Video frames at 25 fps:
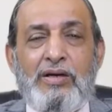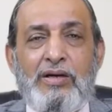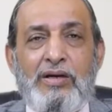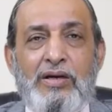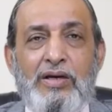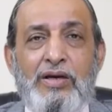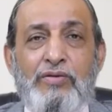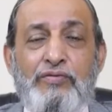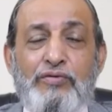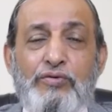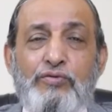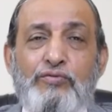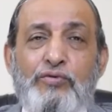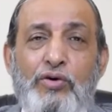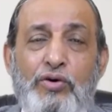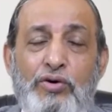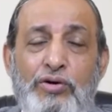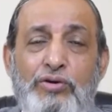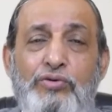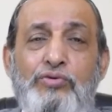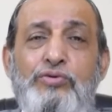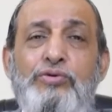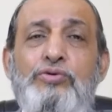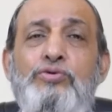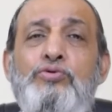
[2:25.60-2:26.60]
If you
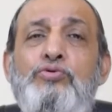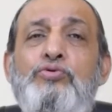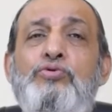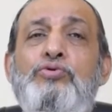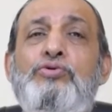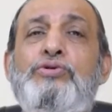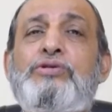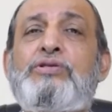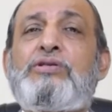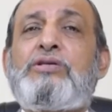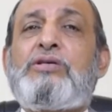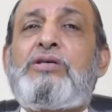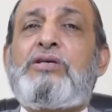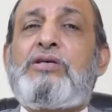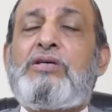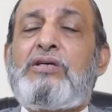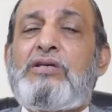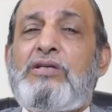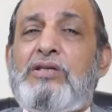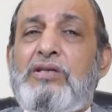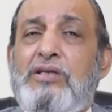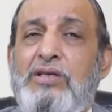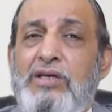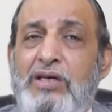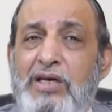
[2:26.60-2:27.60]
want to use
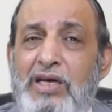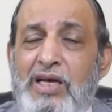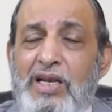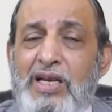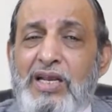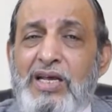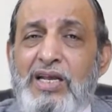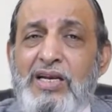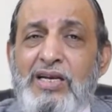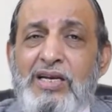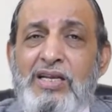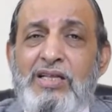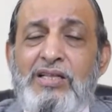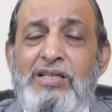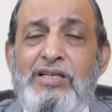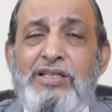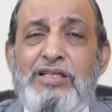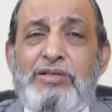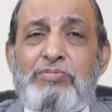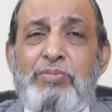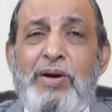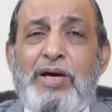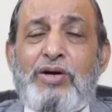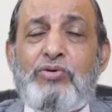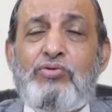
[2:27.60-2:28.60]
Killian nasal
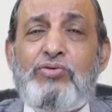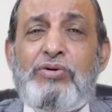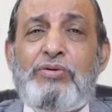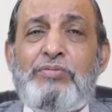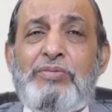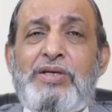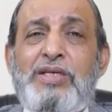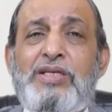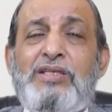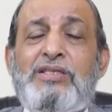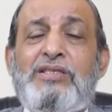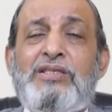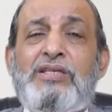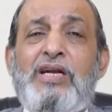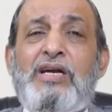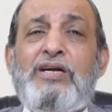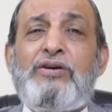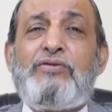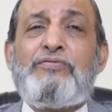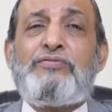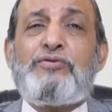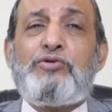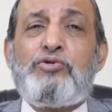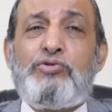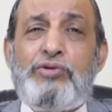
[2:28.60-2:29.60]
speculum instead
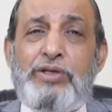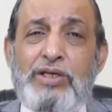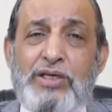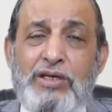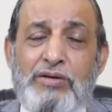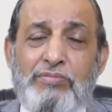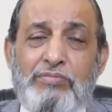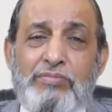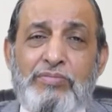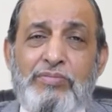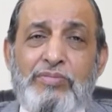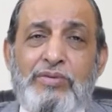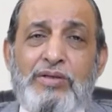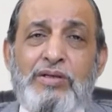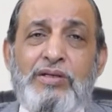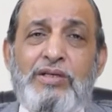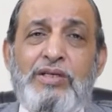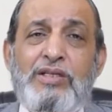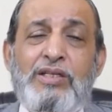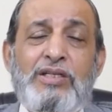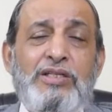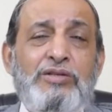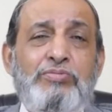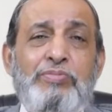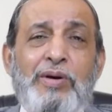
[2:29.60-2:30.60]
of thudicum
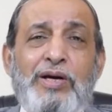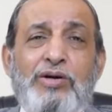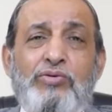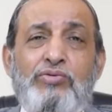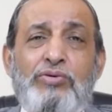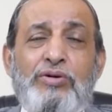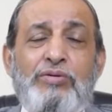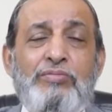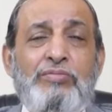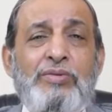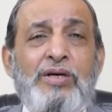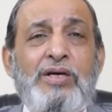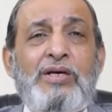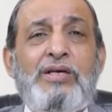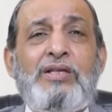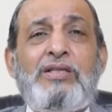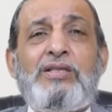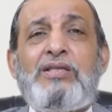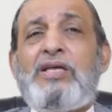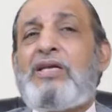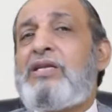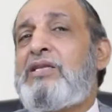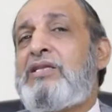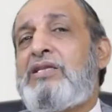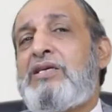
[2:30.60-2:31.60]
nasal speculum,
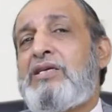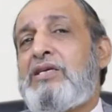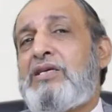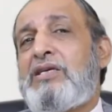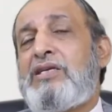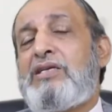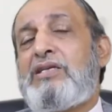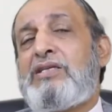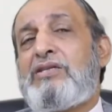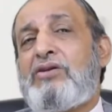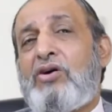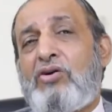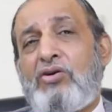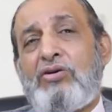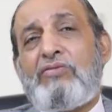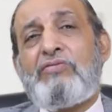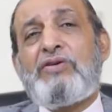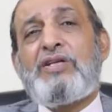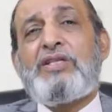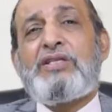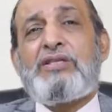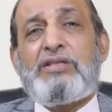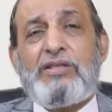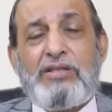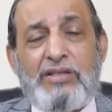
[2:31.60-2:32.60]
then it is
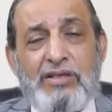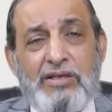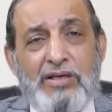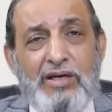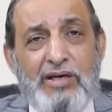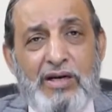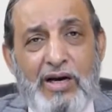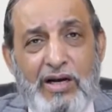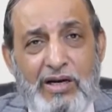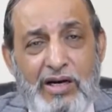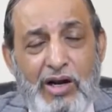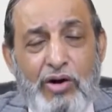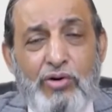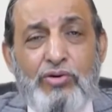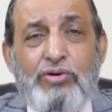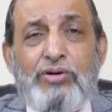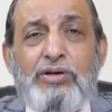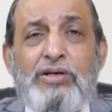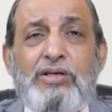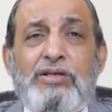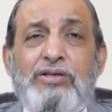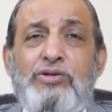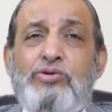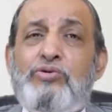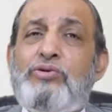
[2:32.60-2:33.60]
always
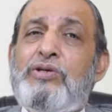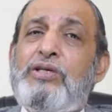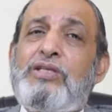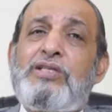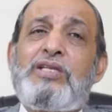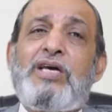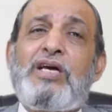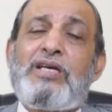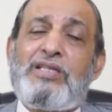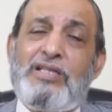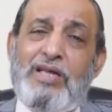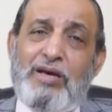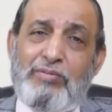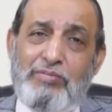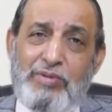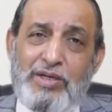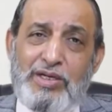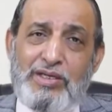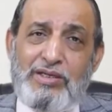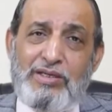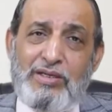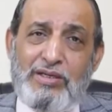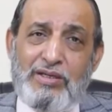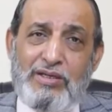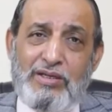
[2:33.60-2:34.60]
allowed during the
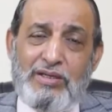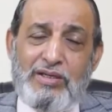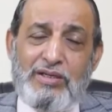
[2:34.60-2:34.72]
examination.